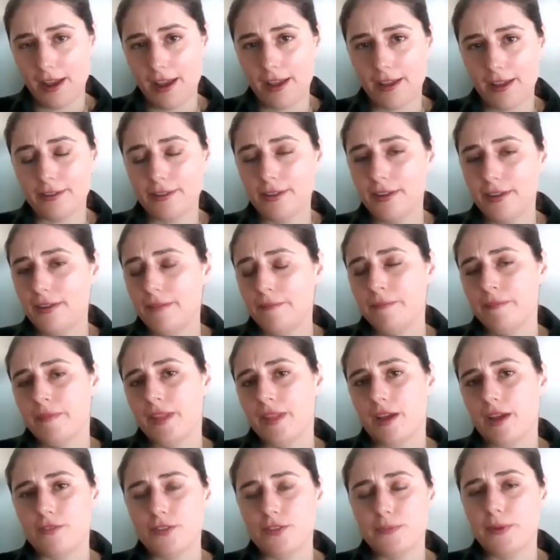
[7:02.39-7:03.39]
and
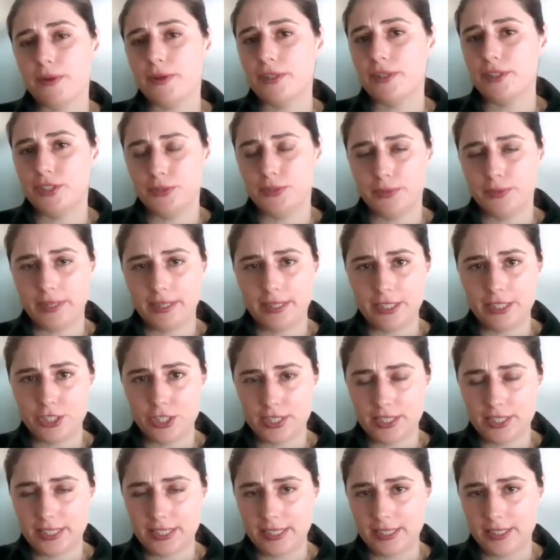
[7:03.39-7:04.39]
I've spoken to
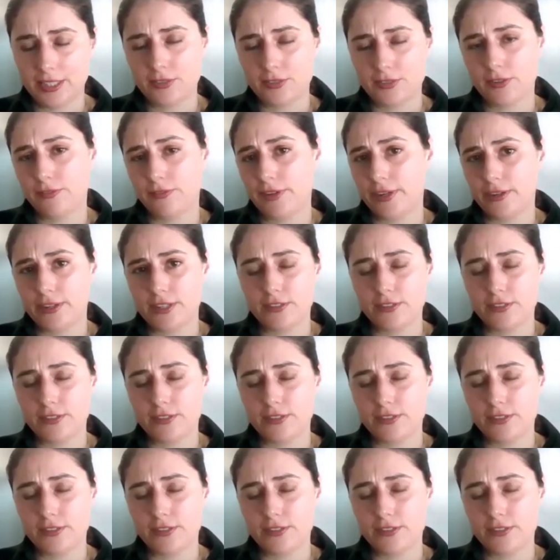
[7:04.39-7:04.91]
religious leaders from